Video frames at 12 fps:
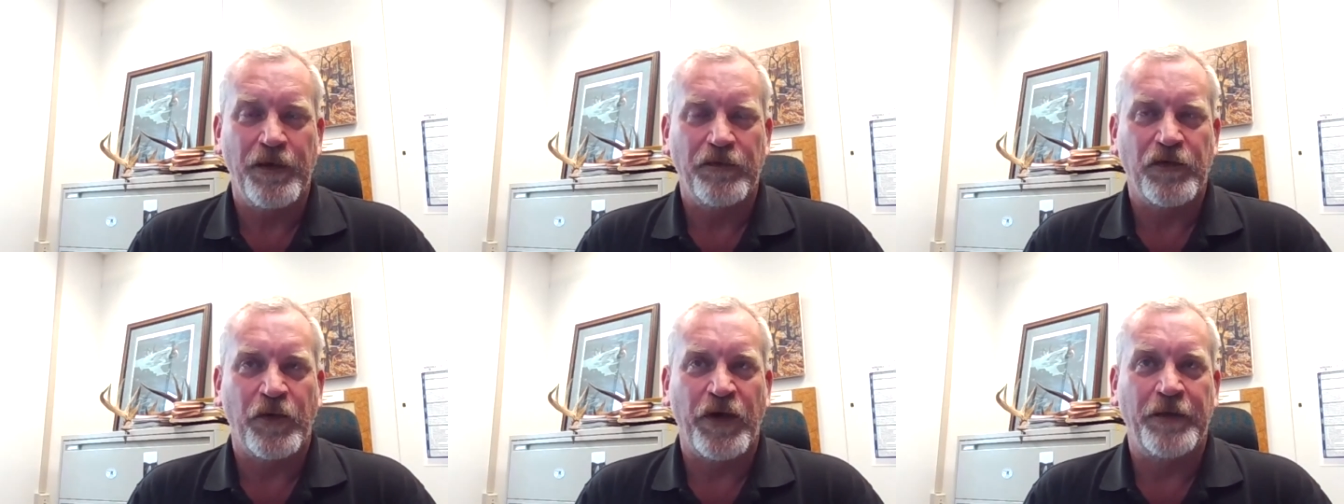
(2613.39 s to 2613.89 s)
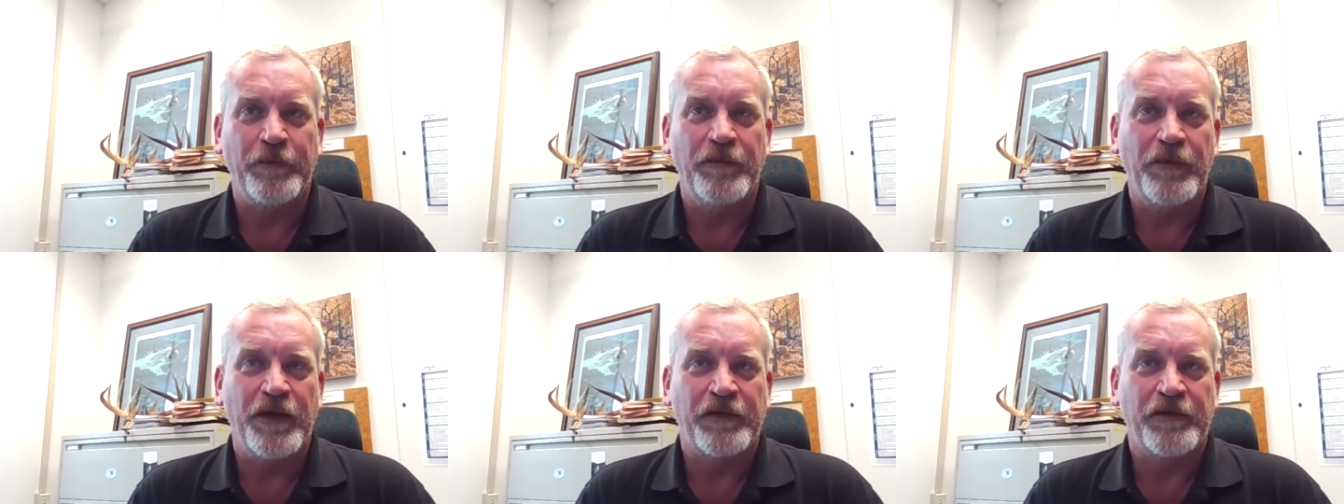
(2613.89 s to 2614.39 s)
So
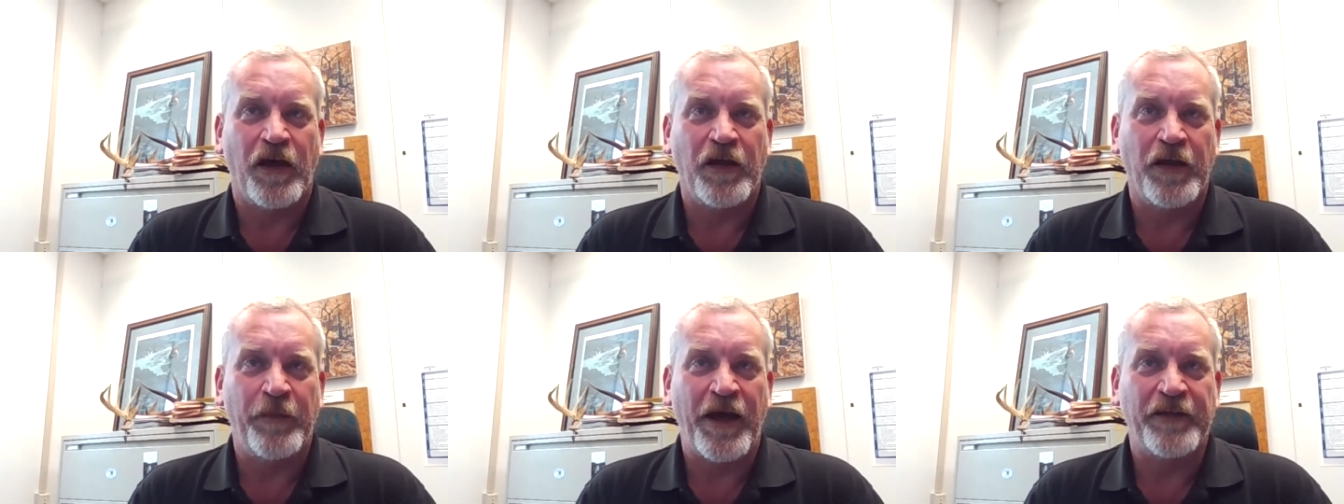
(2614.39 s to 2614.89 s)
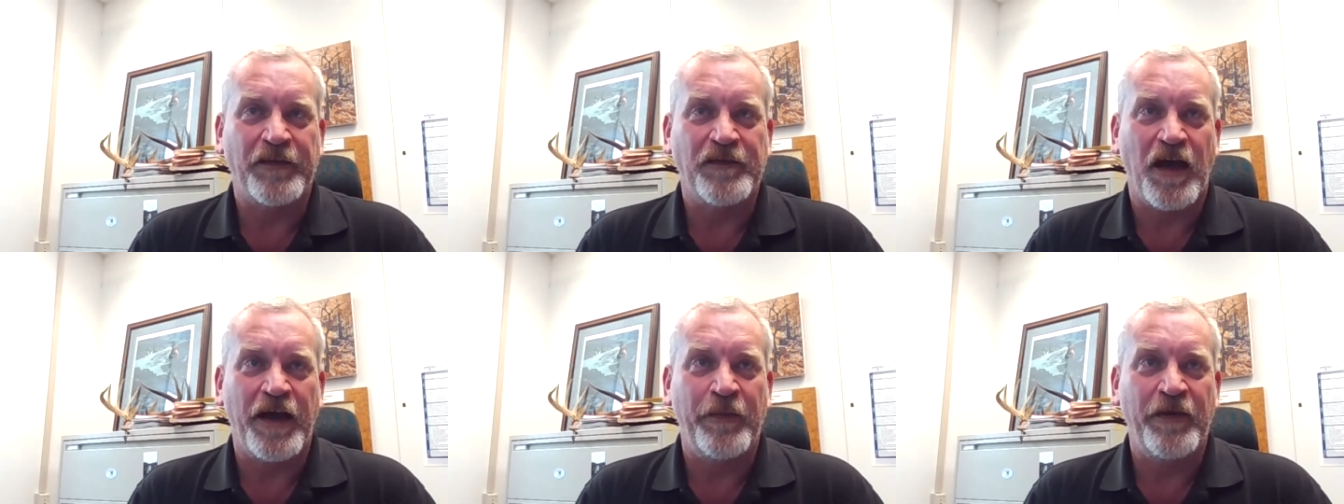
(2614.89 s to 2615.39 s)
it's all about the
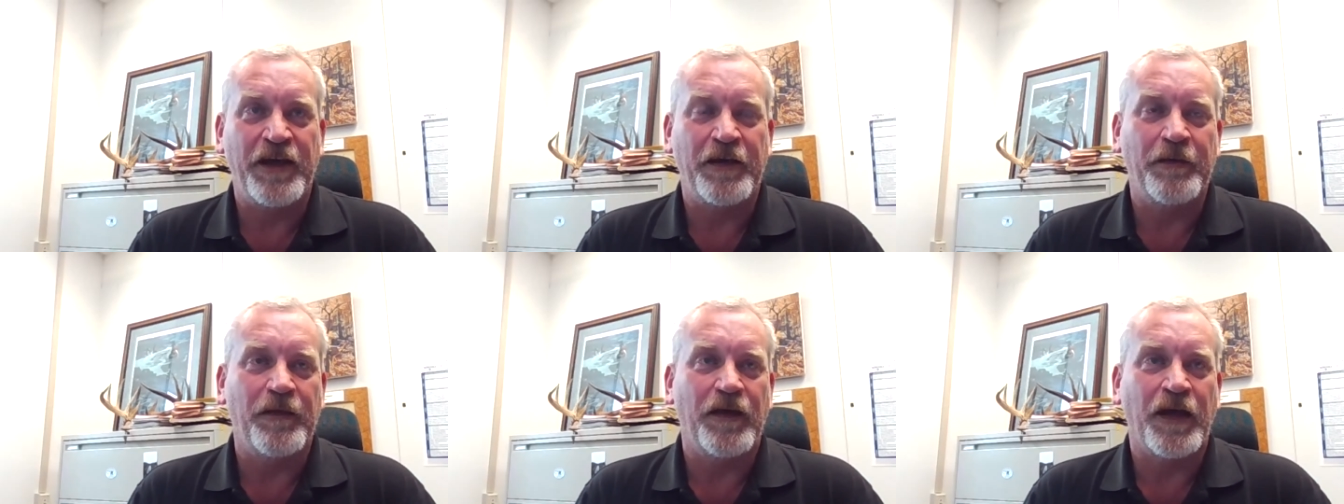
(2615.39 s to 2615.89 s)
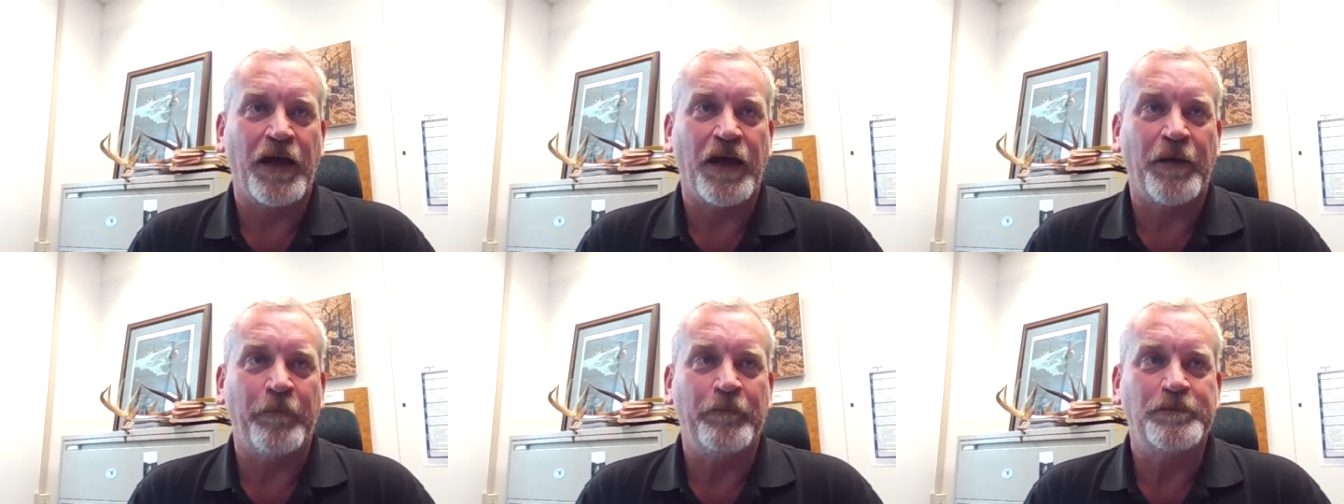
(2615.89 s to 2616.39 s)
timing
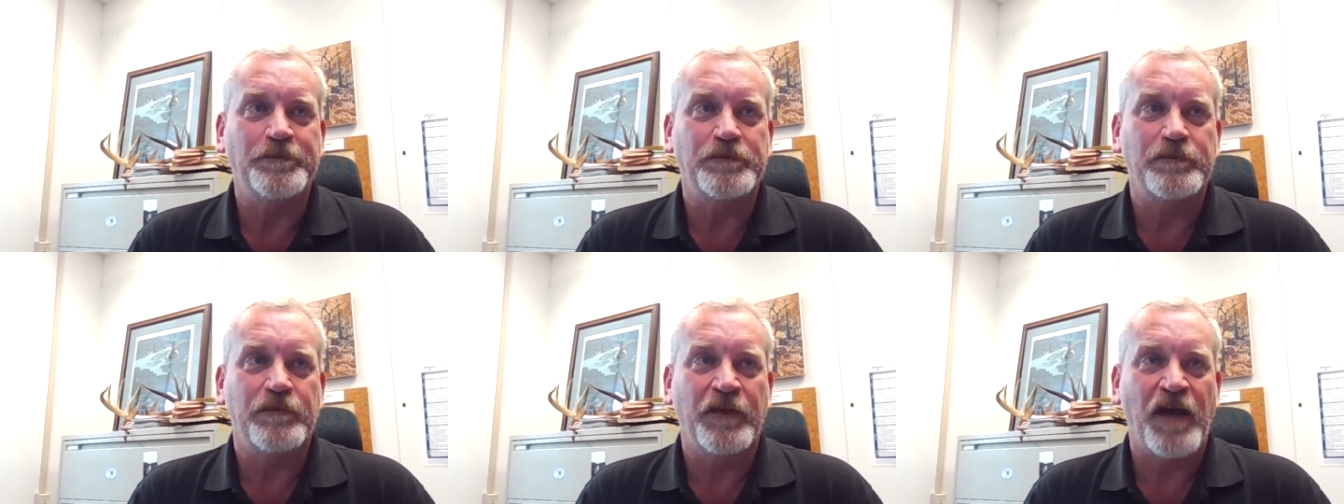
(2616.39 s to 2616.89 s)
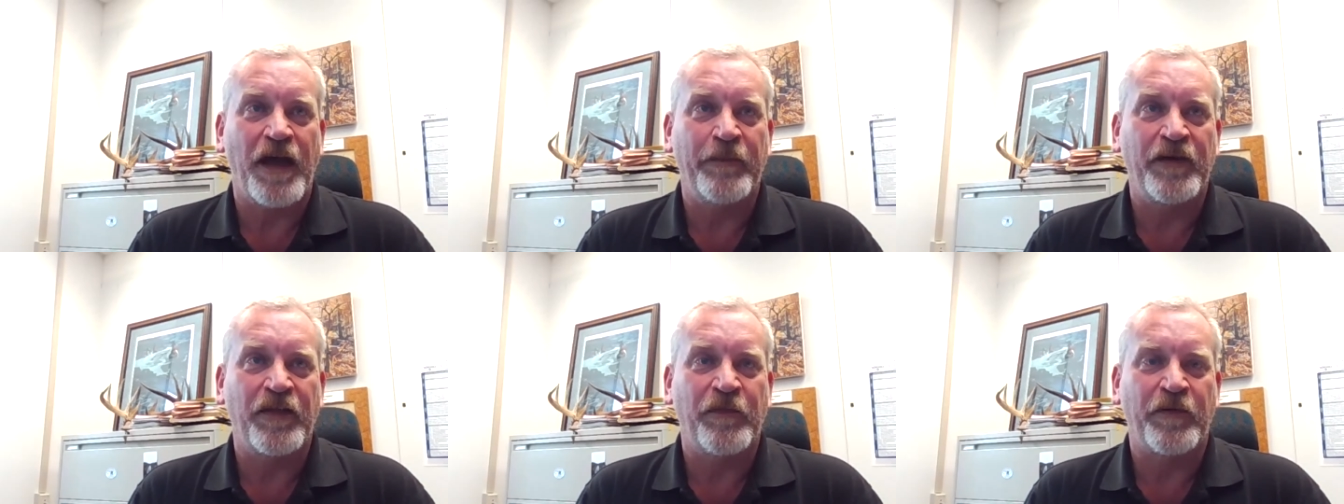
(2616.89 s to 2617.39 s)
of
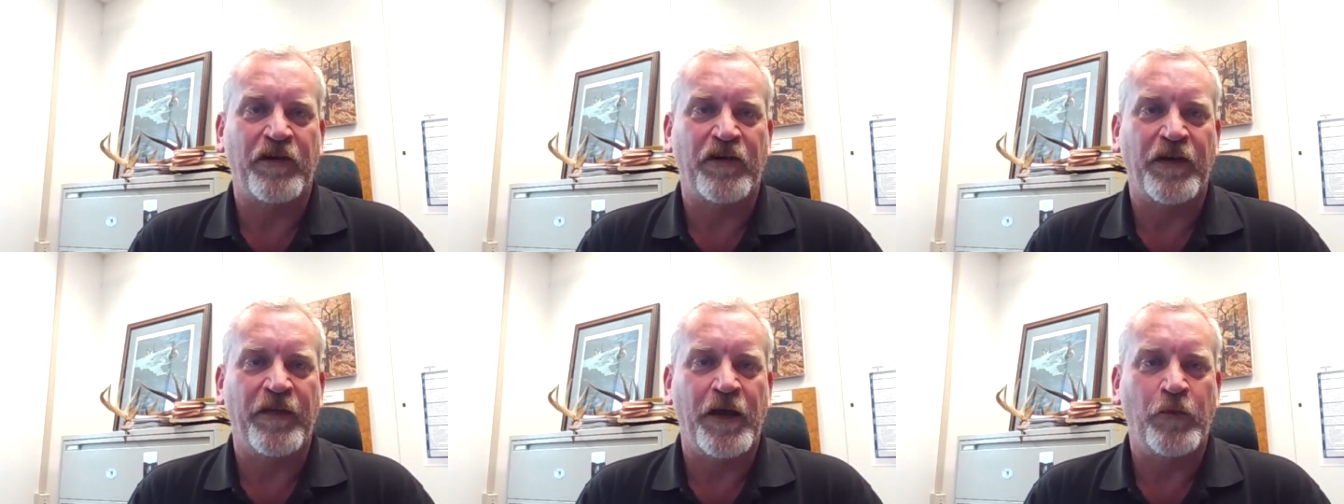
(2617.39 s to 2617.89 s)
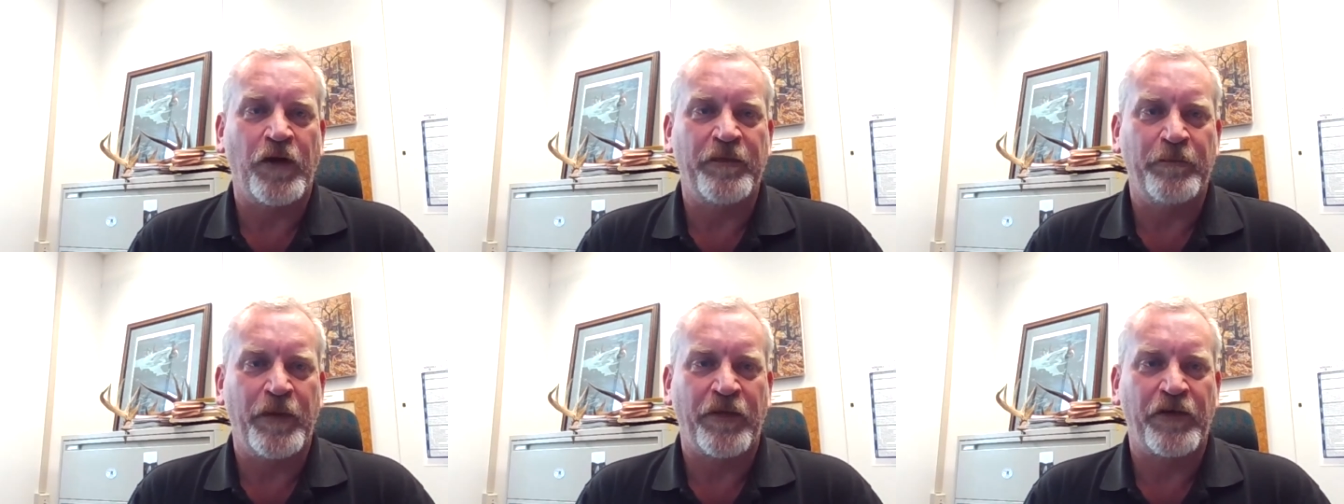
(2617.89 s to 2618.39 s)
the burn, and then what
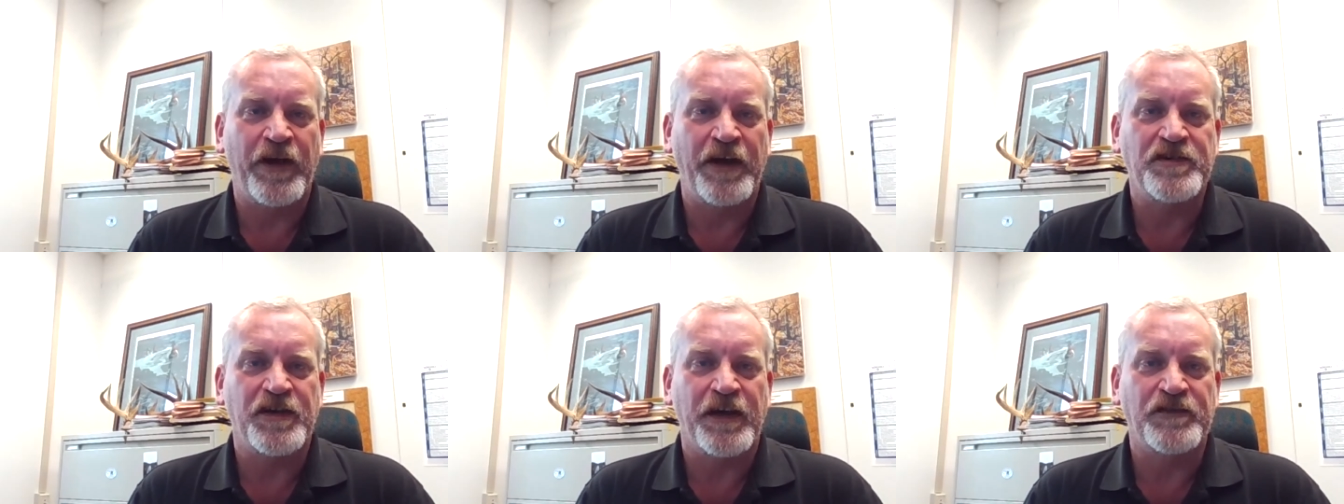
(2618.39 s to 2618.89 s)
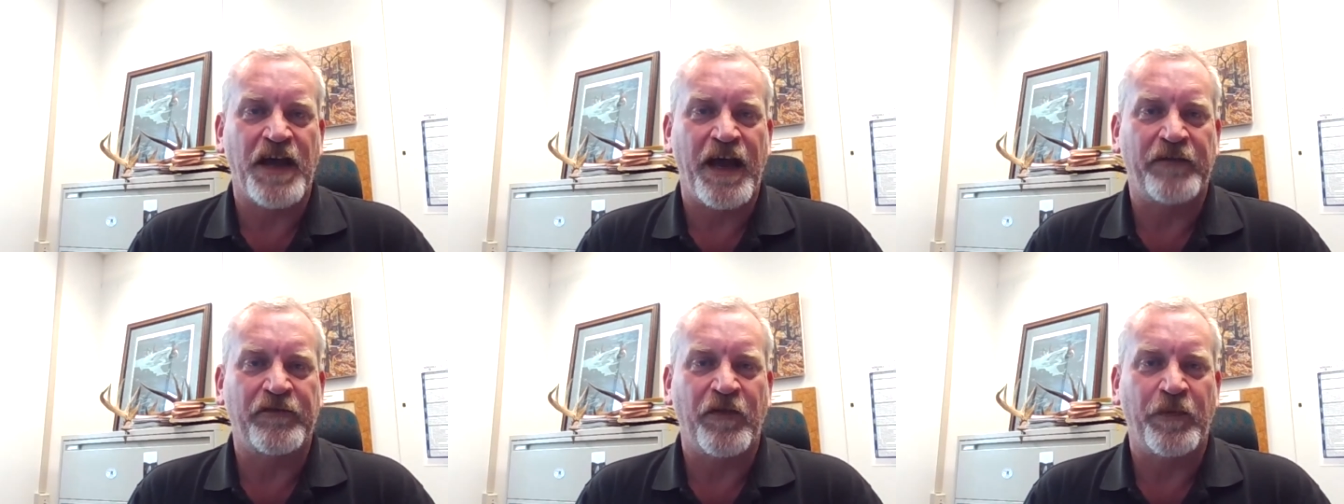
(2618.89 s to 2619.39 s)
Mother Nature gives you
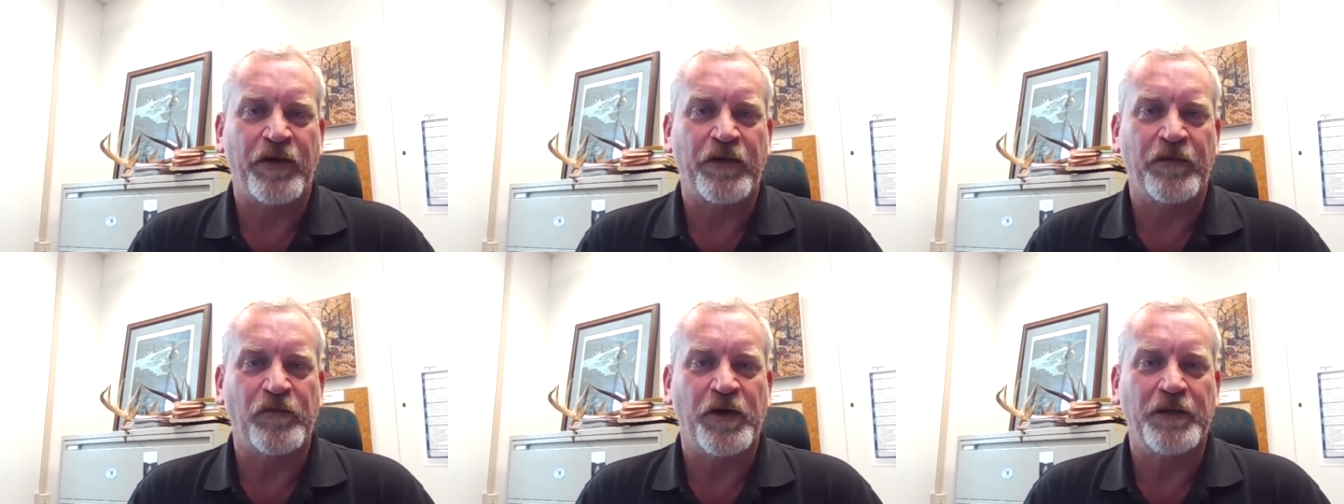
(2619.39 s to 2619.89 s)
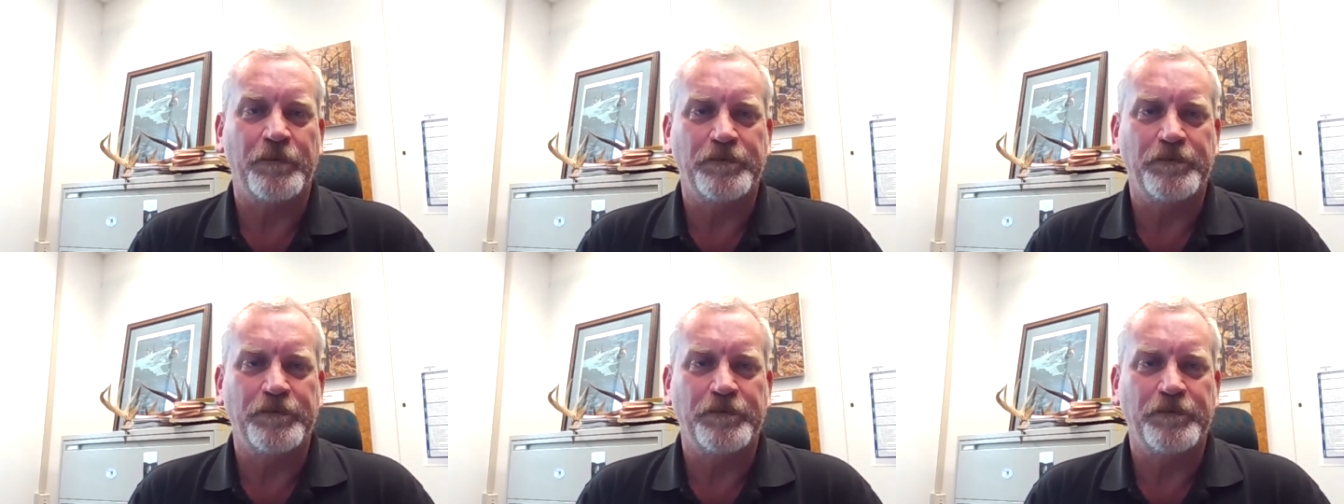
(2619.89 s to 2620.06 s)
after the burn as well.